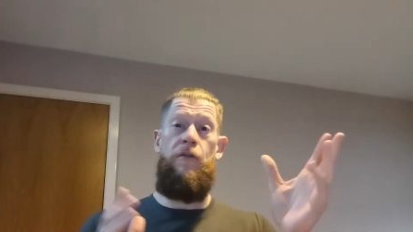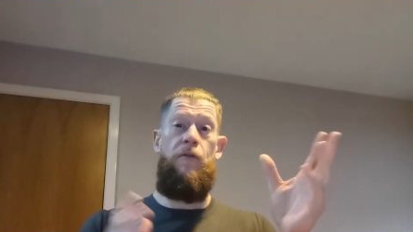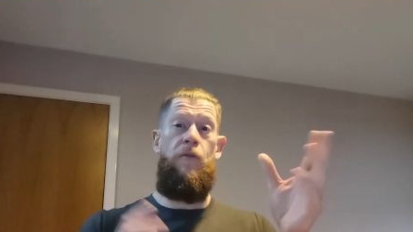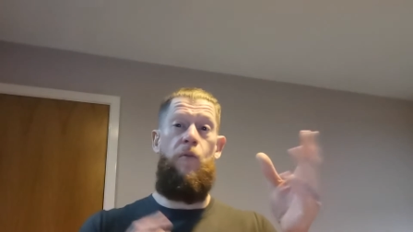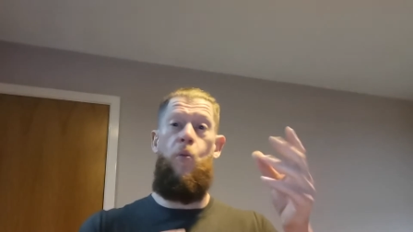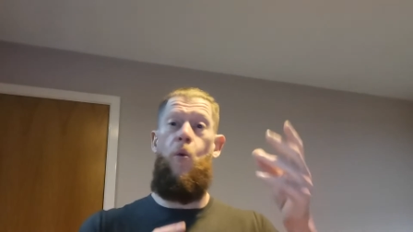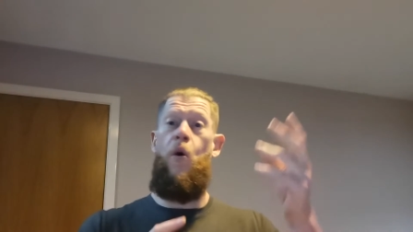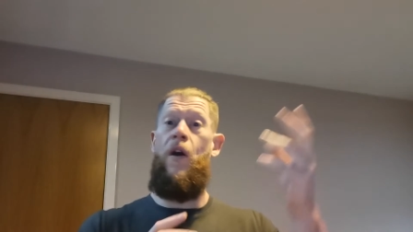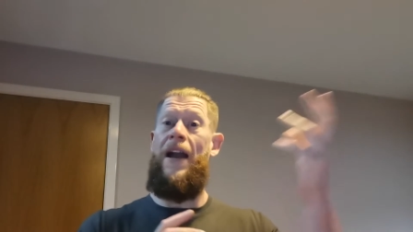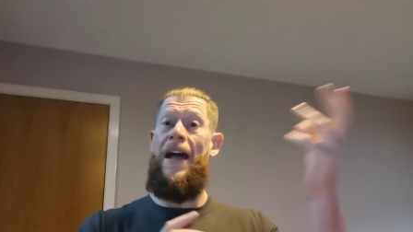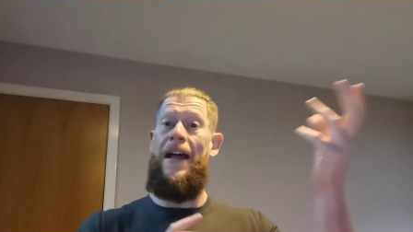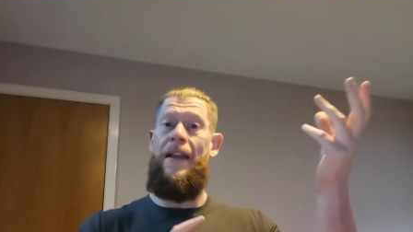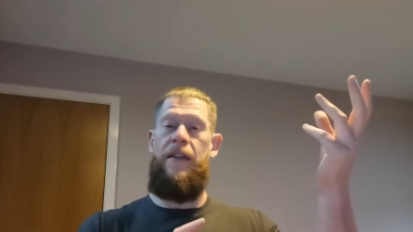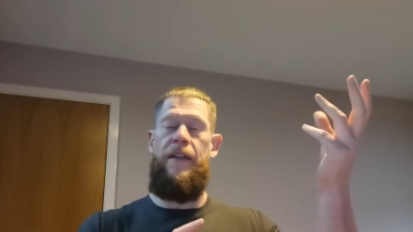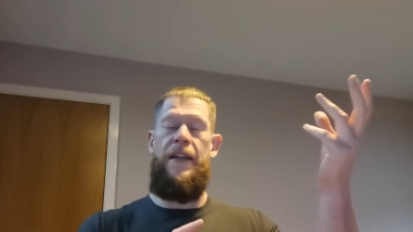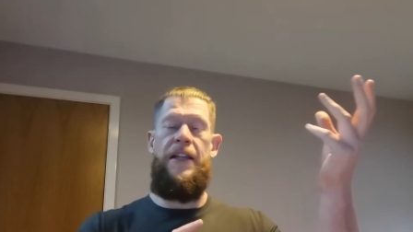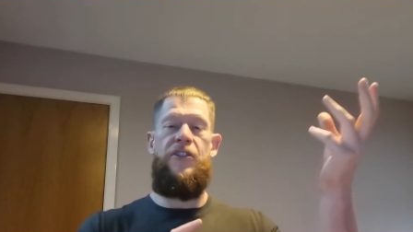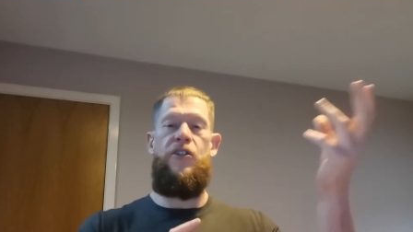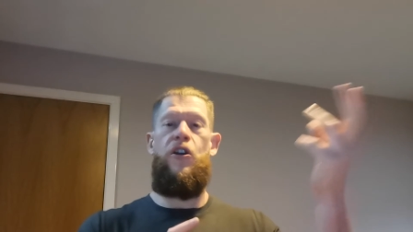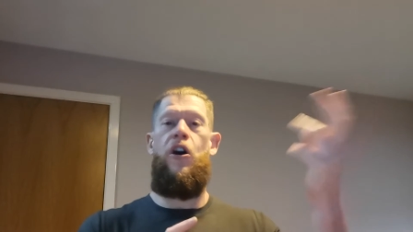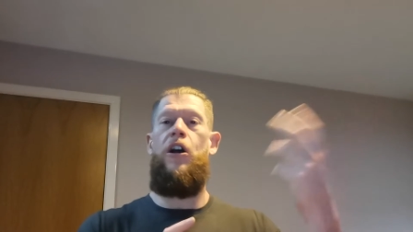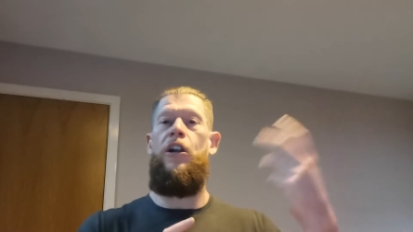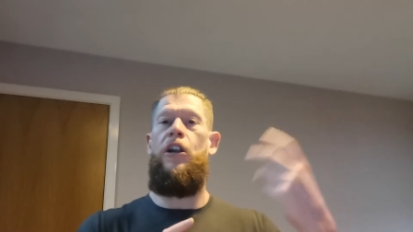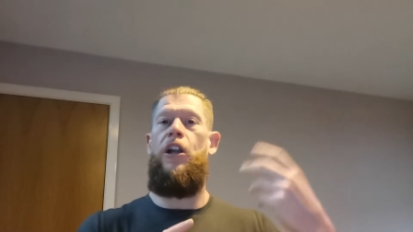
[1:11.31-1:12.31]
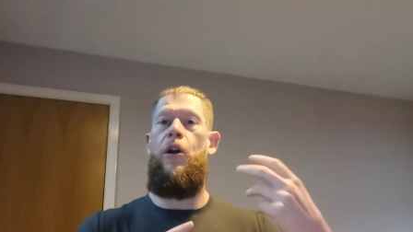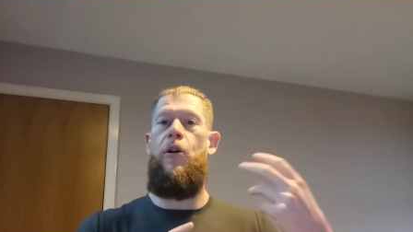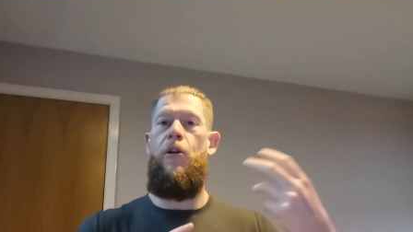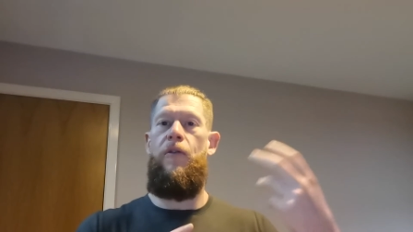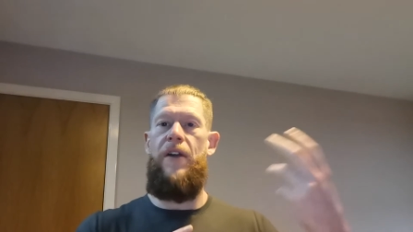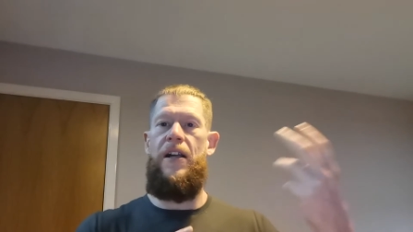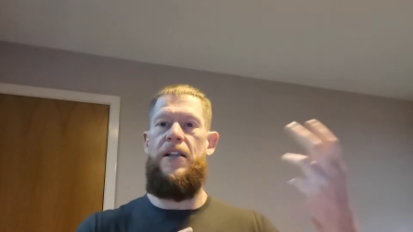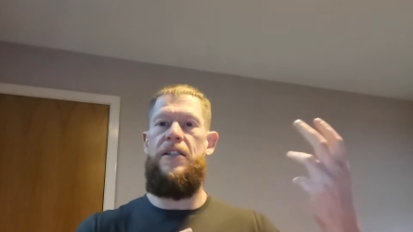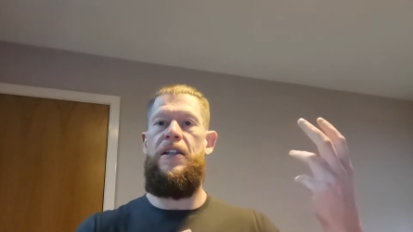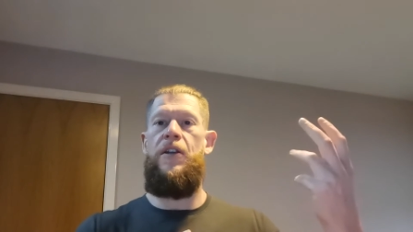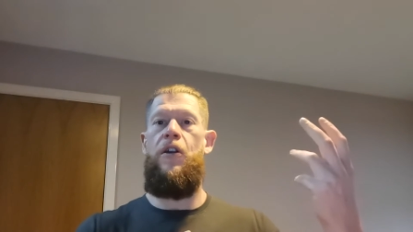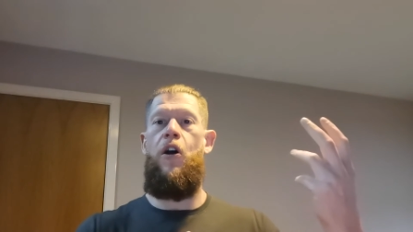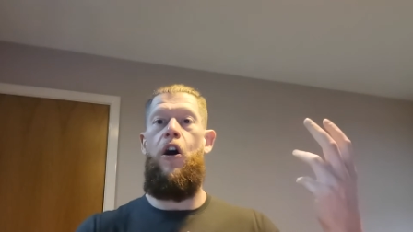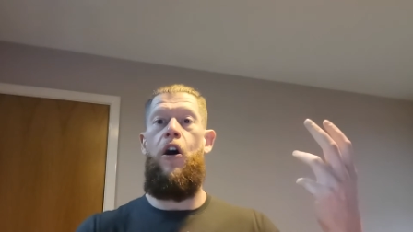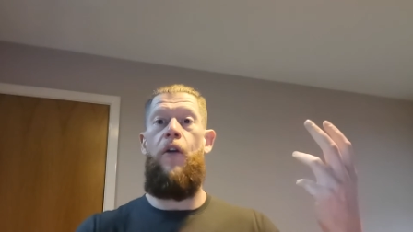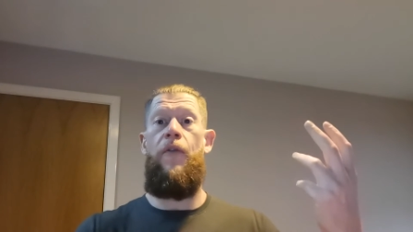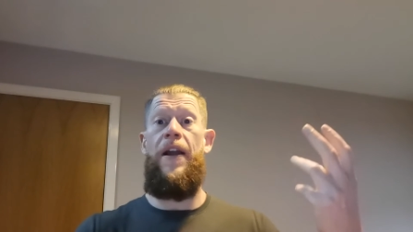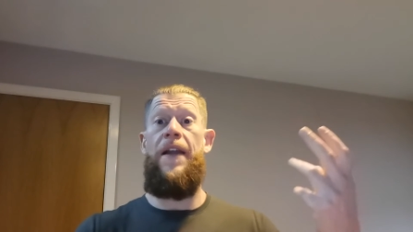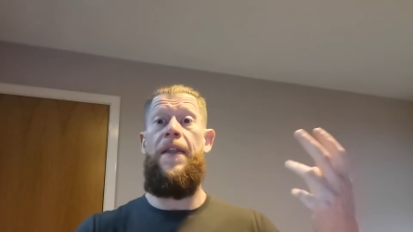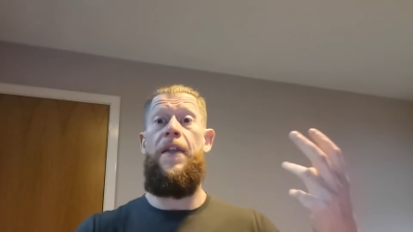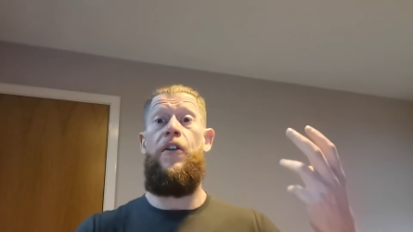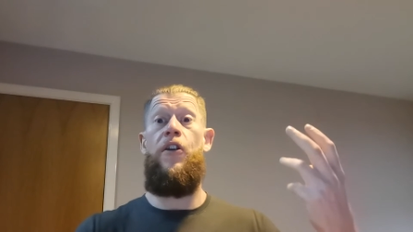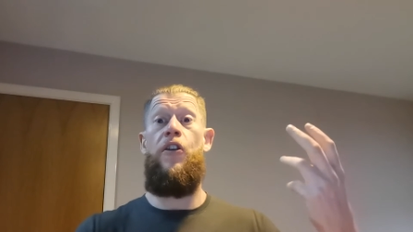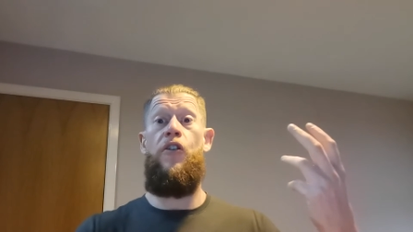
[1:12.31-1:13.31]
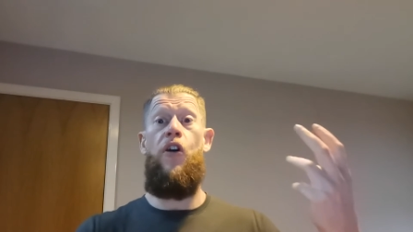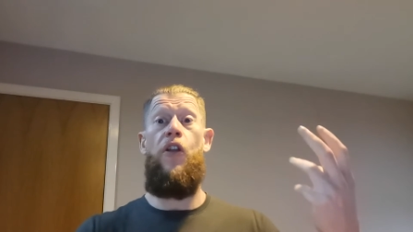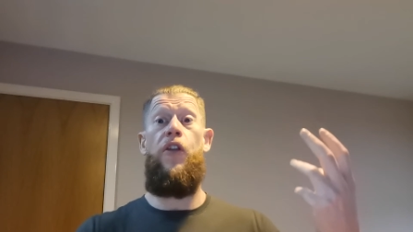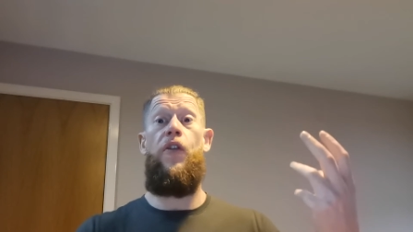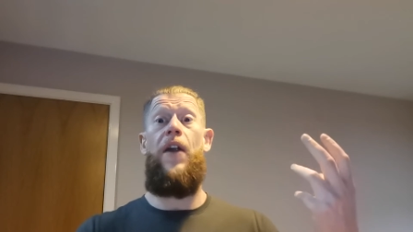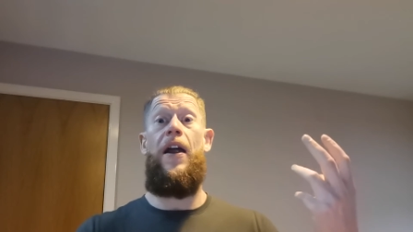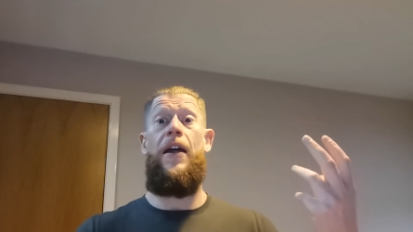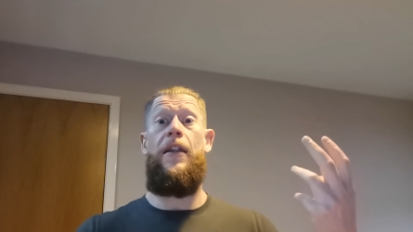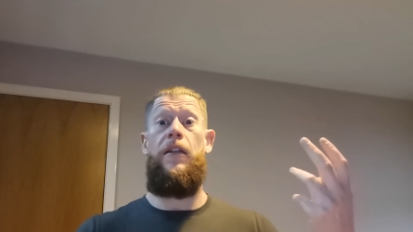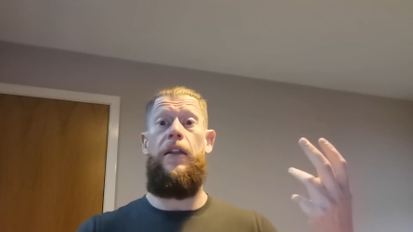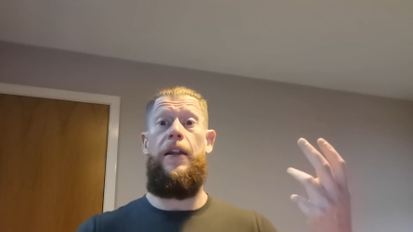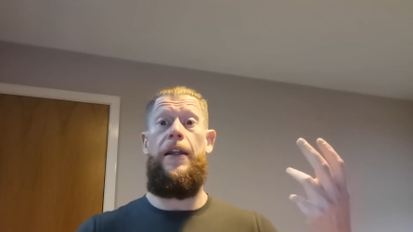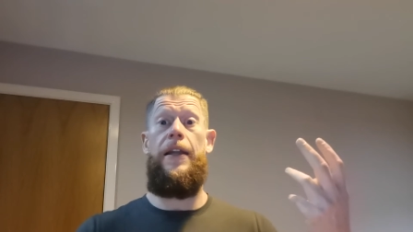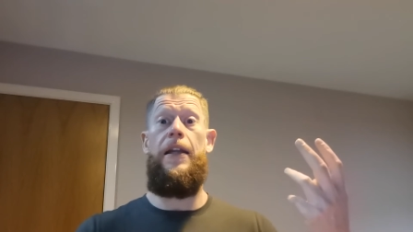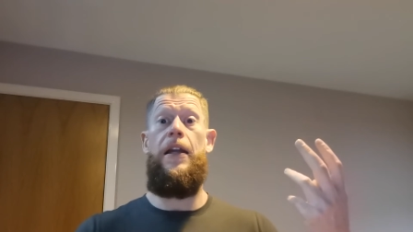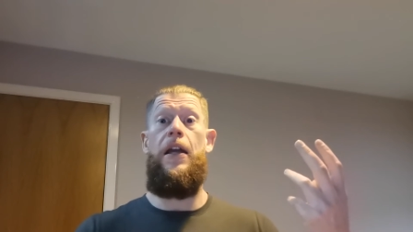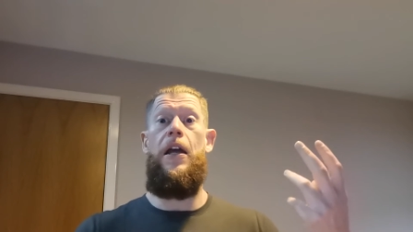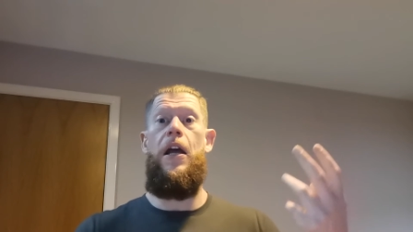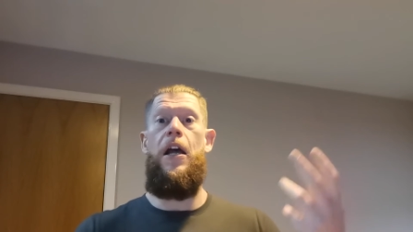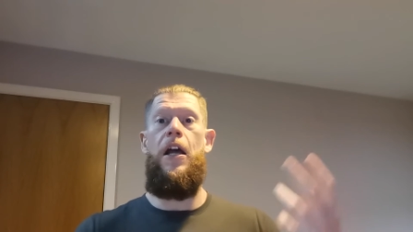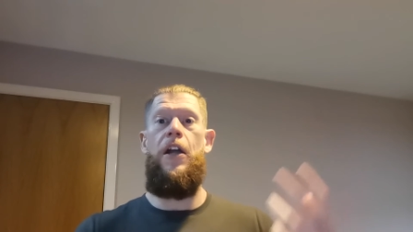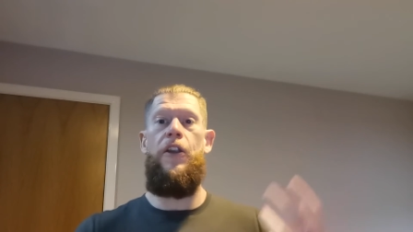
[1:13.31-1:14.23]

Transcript: or one athlete's got a lower resting heart rate than another athlete,